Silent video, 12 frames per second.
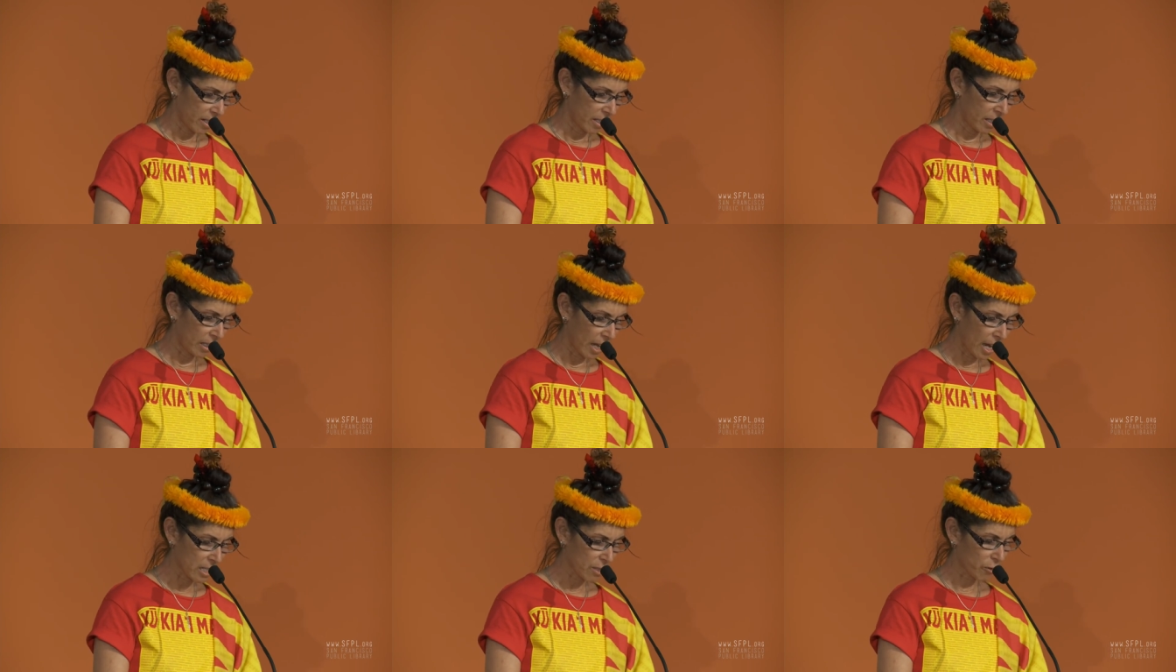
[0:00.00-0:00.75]

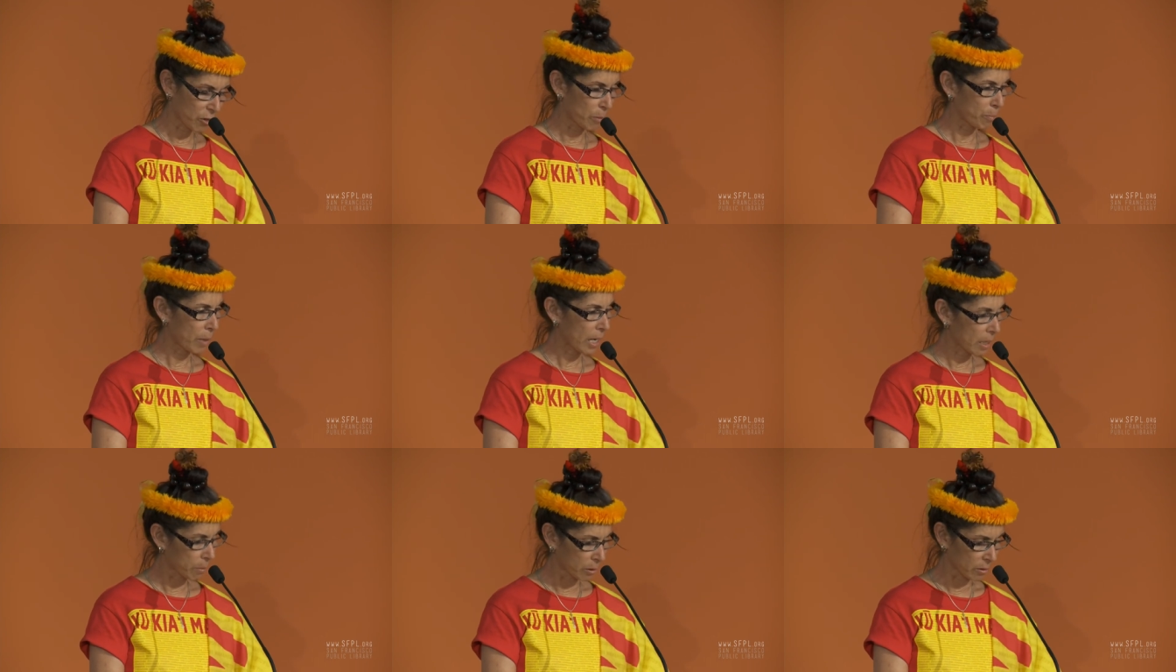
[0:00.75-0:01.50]
Alas for the
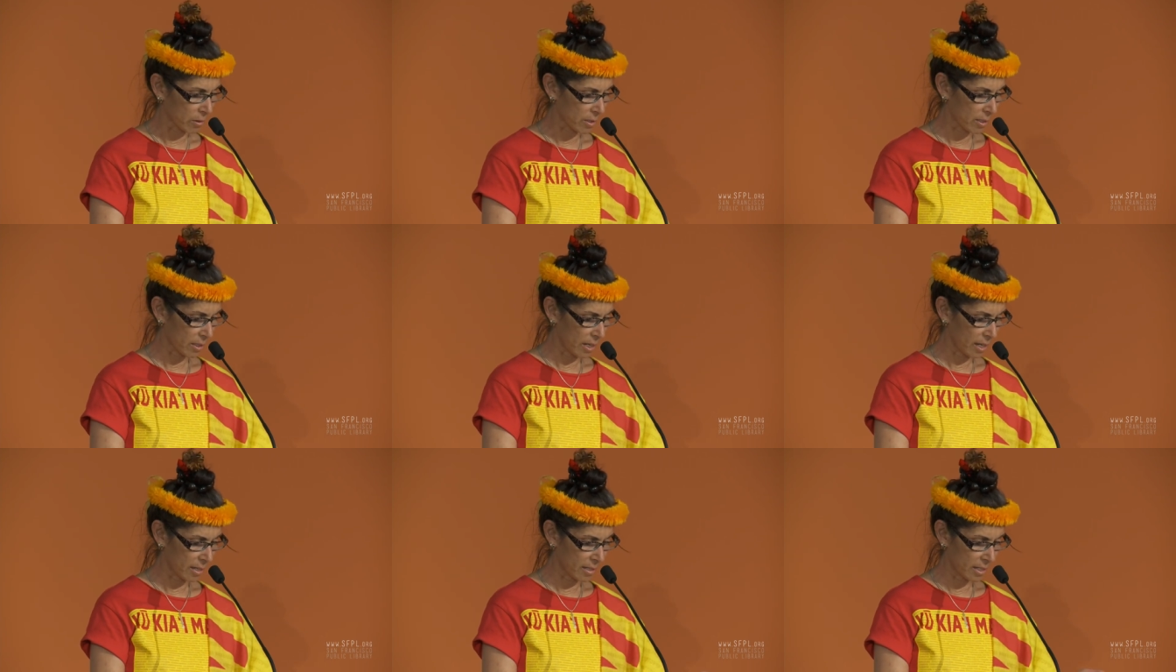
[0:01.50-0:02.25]
pebbles
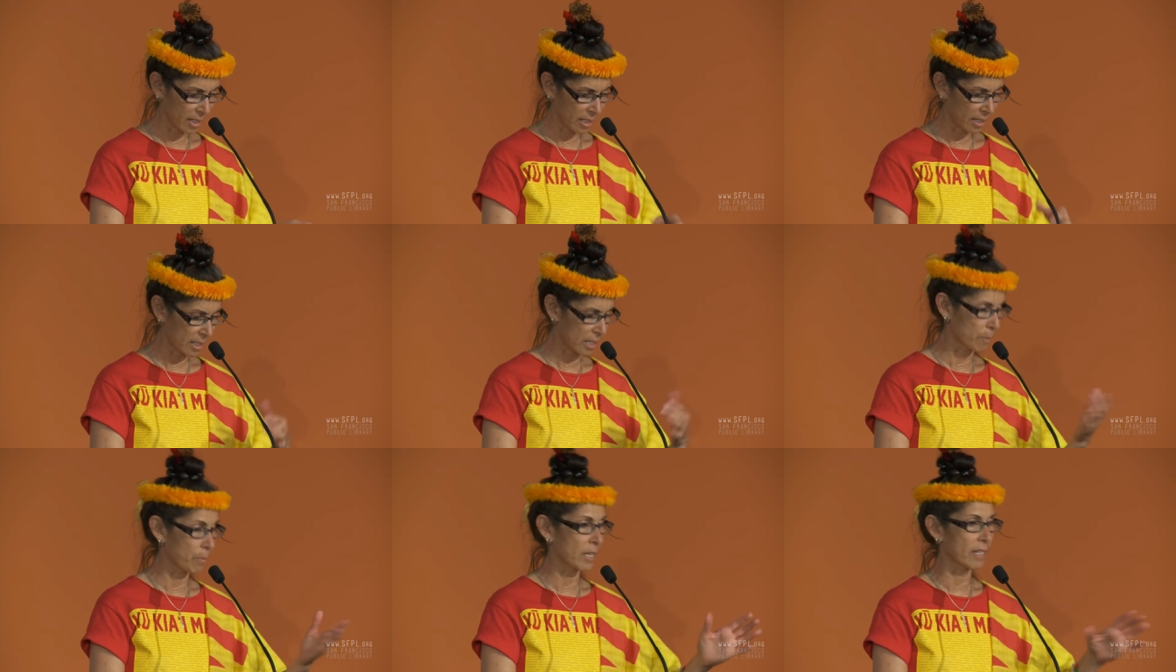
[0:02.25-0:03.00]
as it
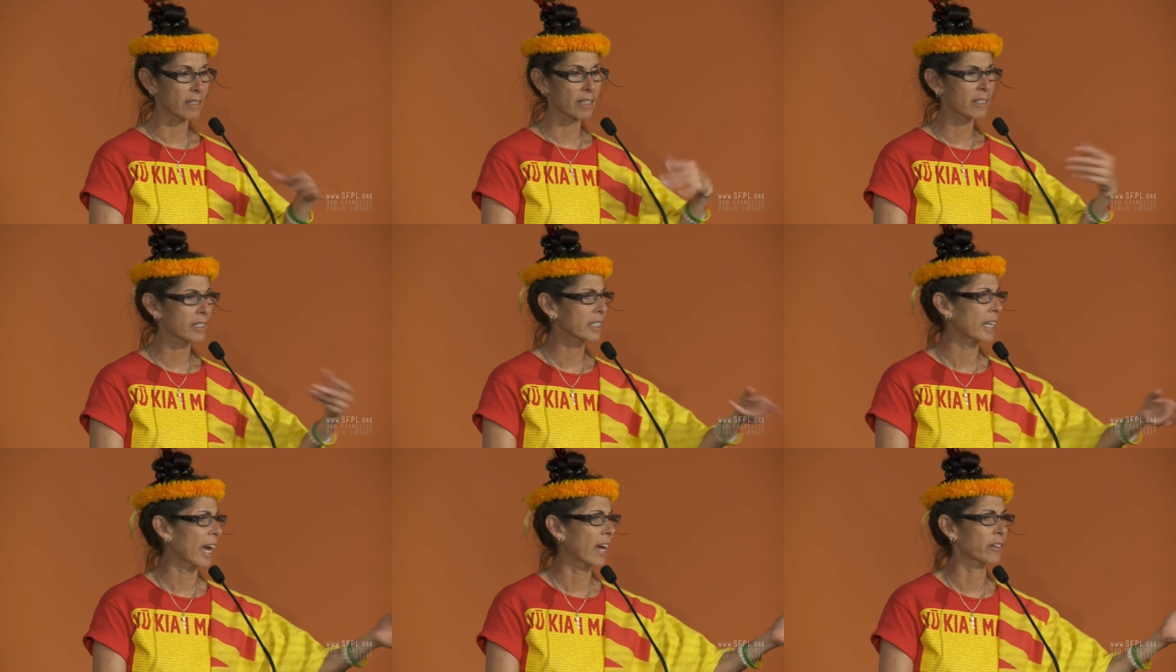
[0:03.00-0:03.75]
is being
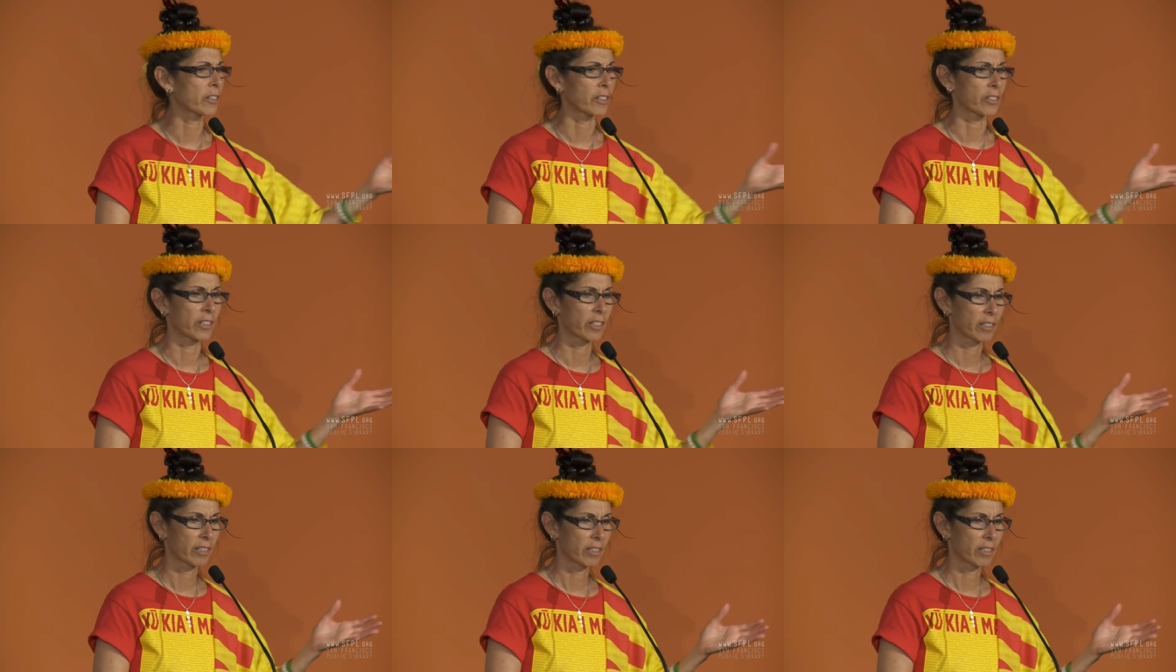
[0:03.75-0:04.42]
scattered.